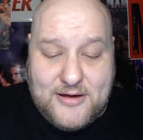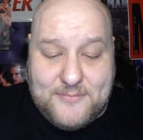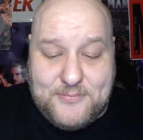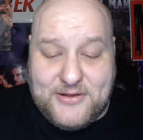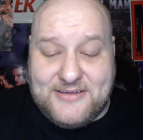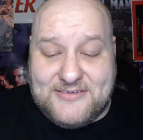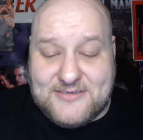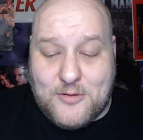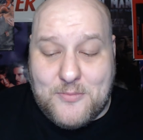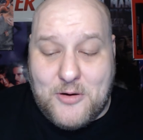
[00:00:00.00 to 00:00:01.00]
played
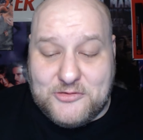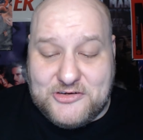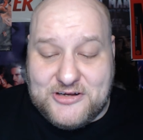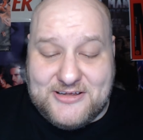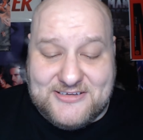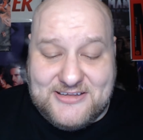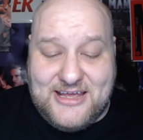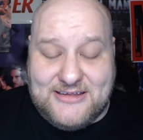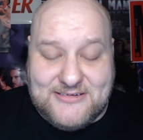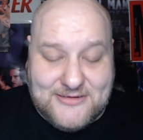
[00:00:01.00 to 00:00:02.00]
slow motion is
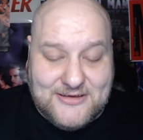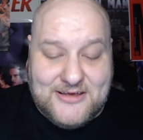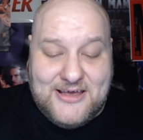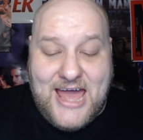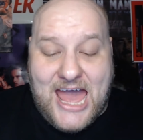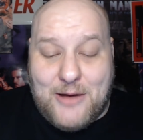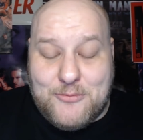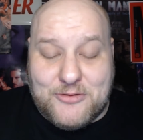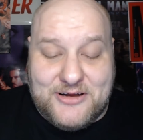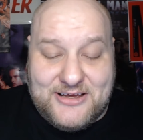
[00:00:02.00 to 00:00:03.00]
neat.
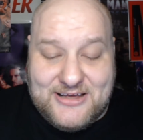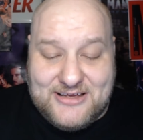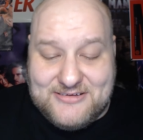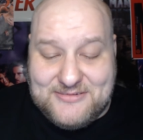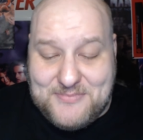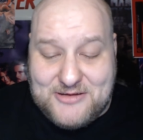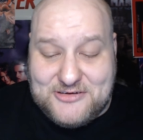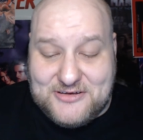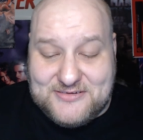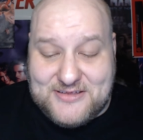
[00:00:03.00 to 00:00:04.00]
Howard
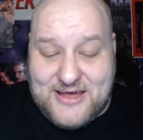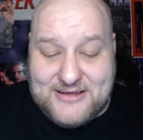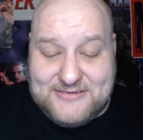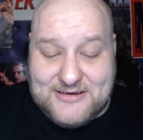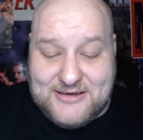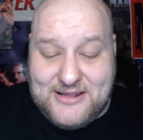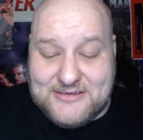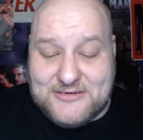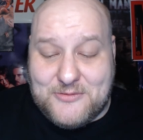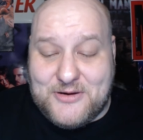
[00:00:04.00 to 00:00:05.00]
mentions that he
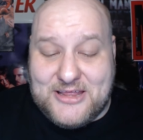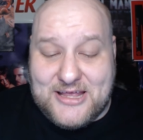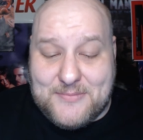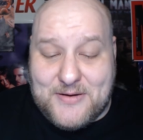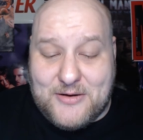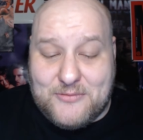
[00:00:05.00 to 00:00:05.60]
doesn't know anything about